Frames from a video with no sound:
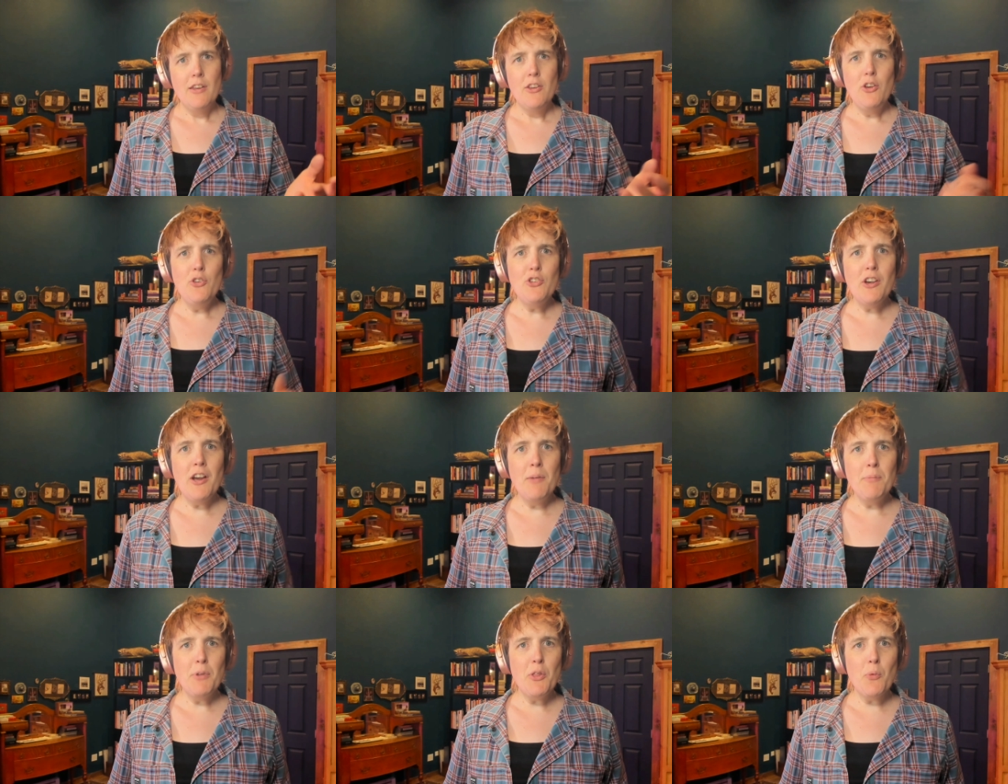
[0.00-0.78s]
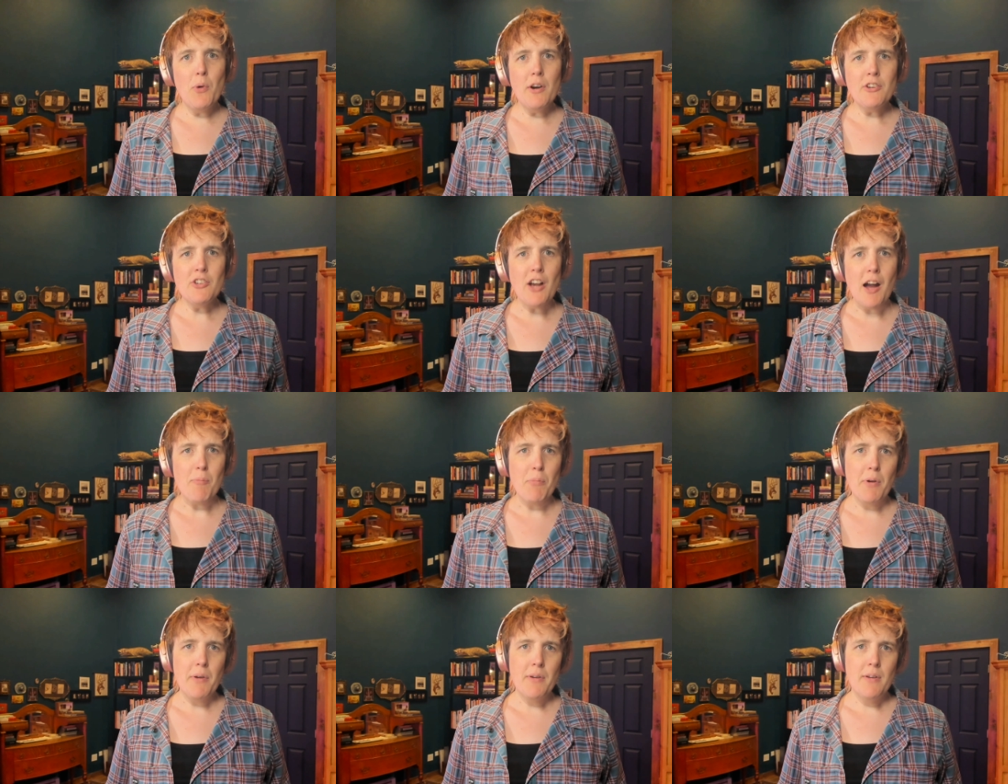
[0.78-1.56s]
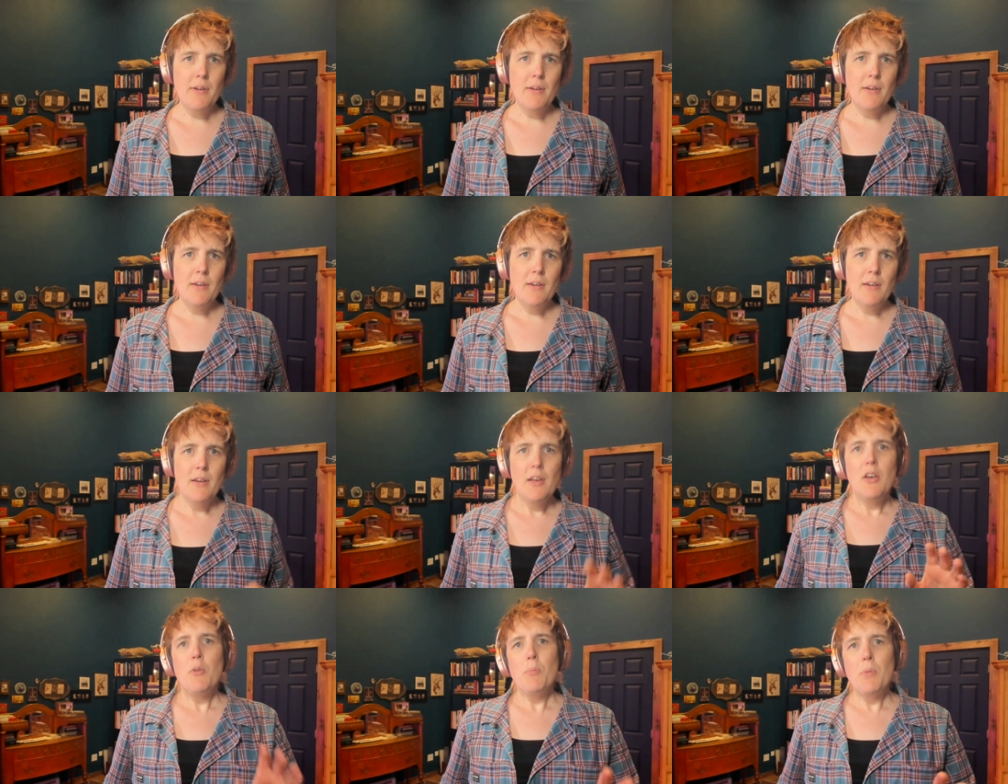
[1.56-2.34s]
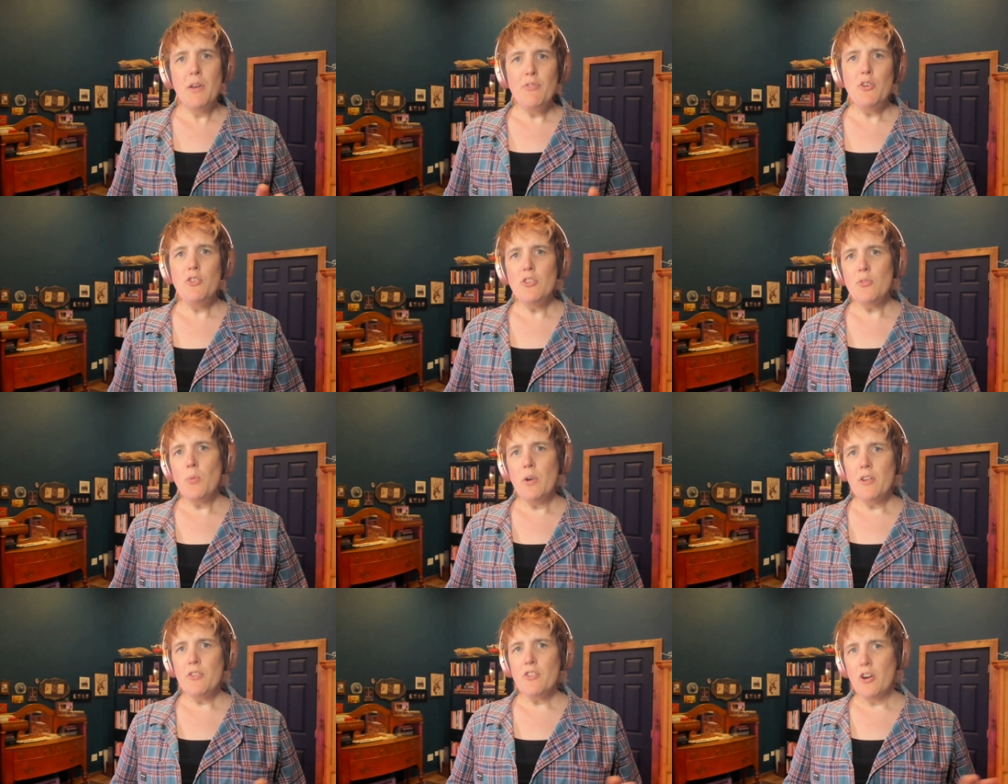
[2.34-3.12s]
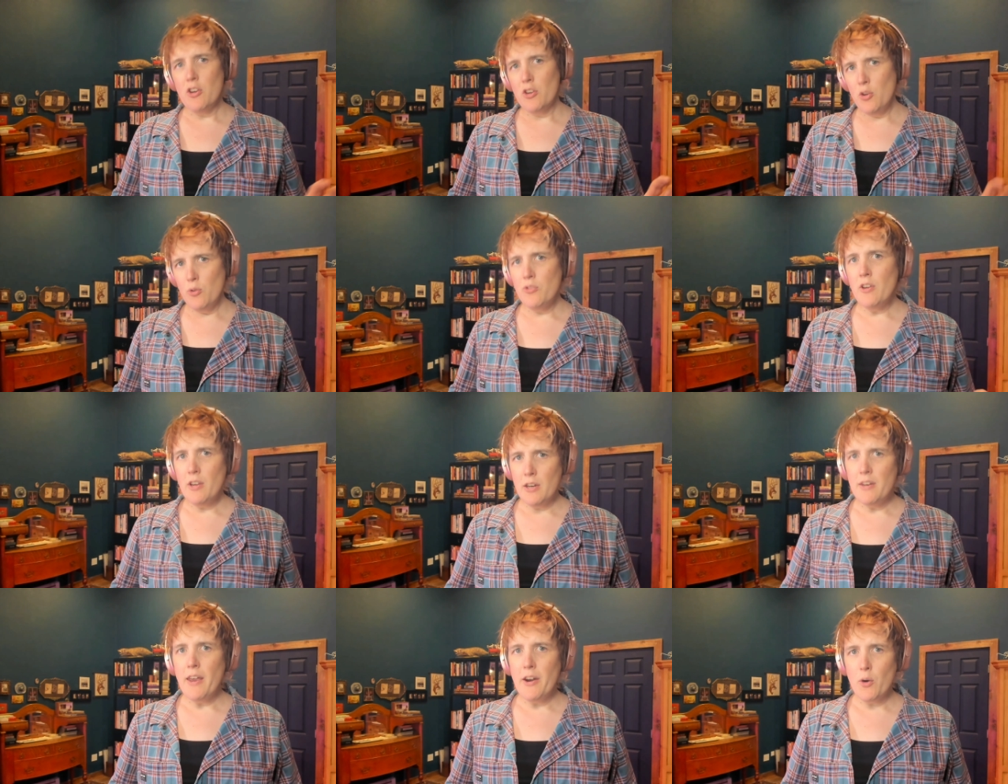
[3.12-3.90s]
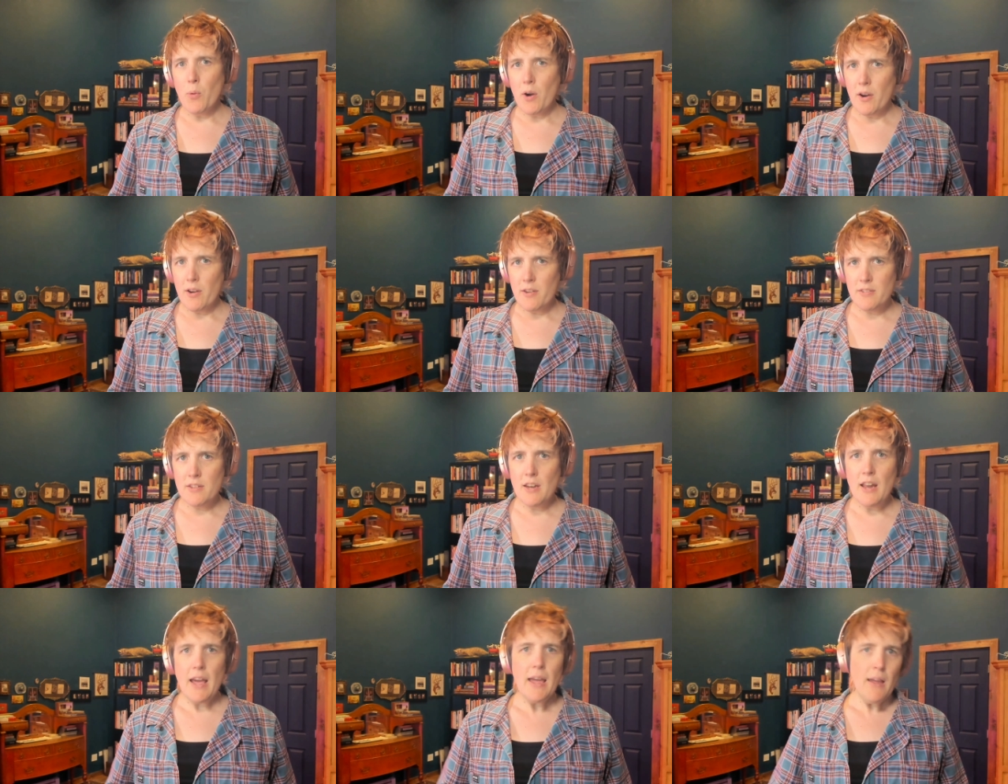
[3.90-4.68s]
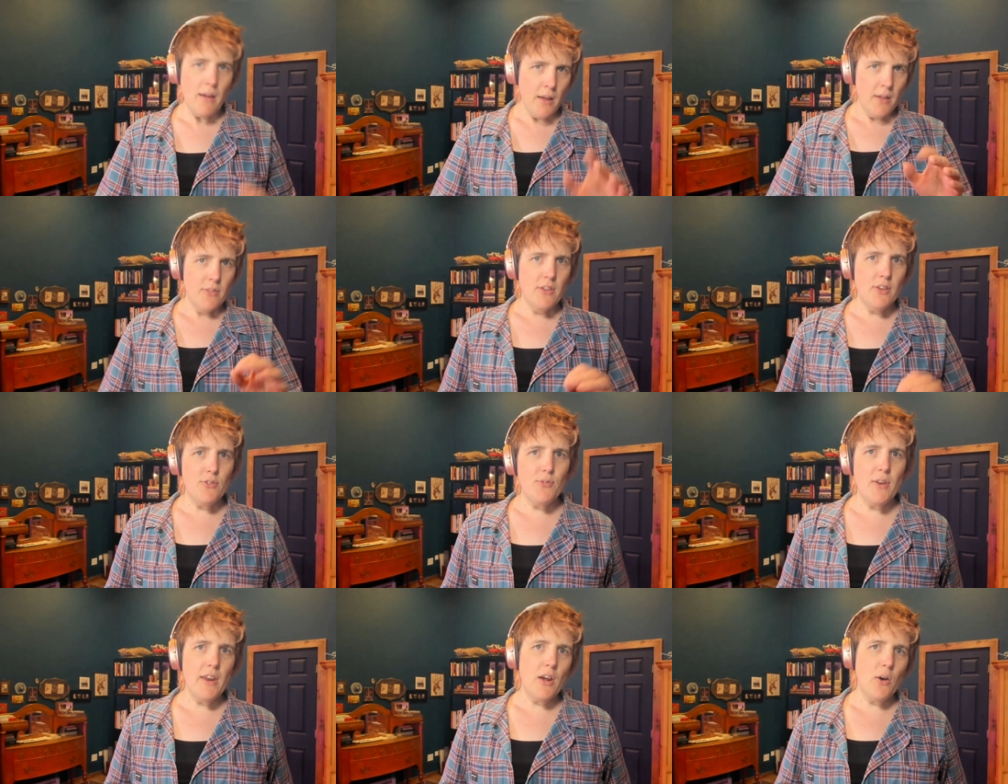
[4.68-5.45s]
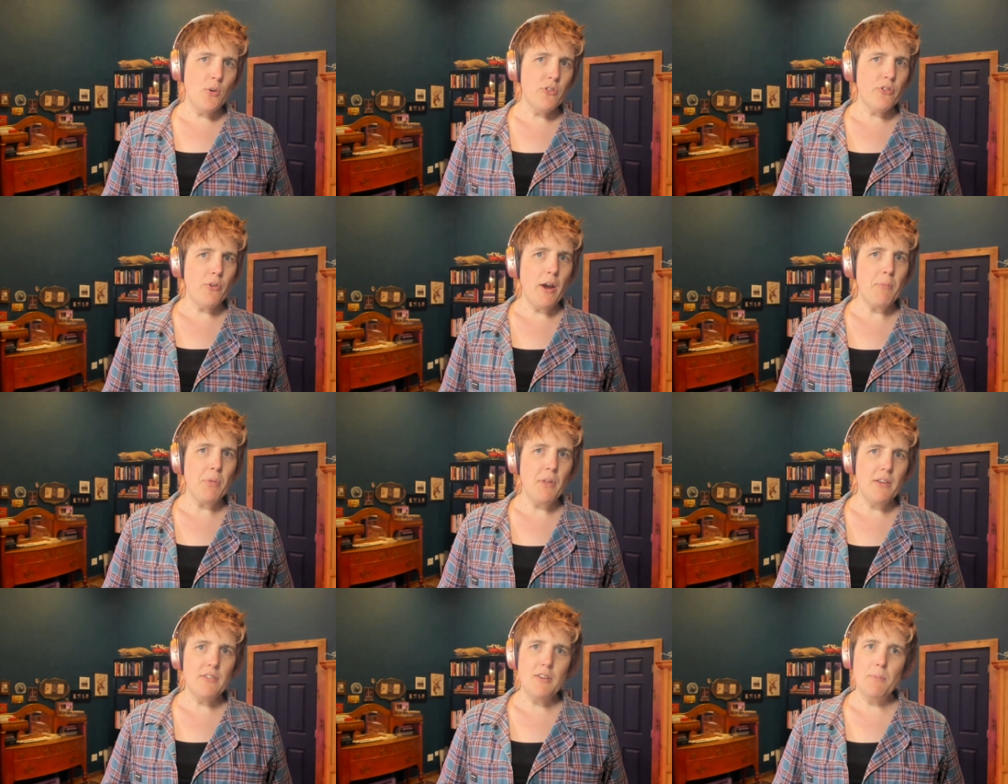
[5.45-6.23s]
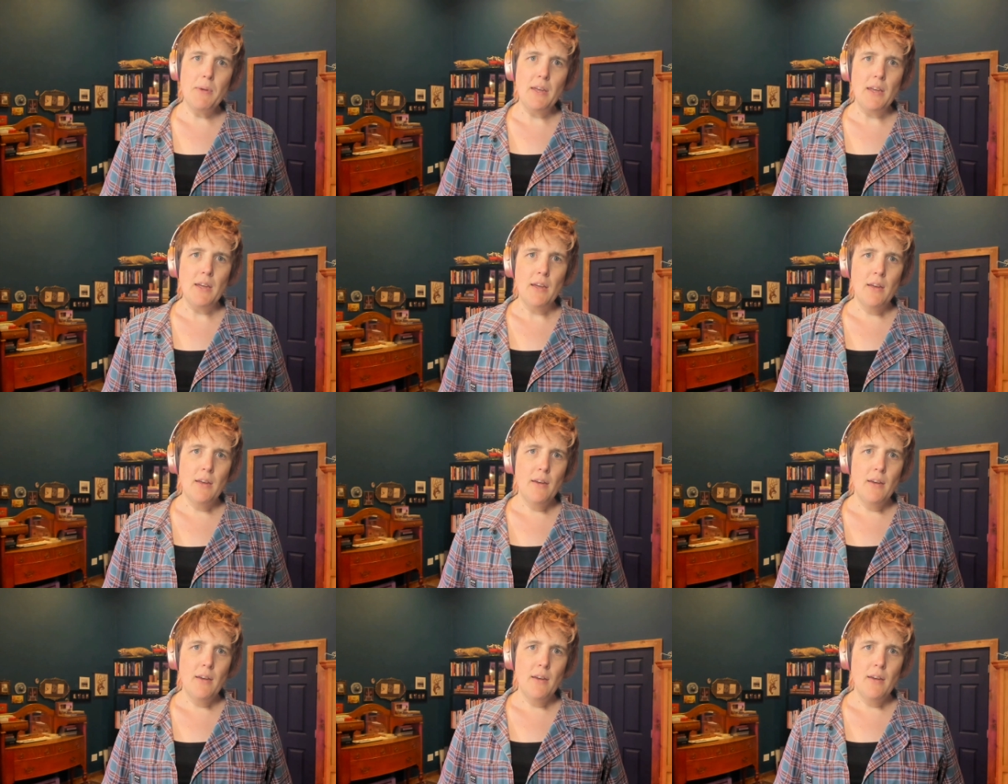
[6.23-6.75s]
You should come to the workshop. But if you just want to start using container queries today, this video is the right place to be.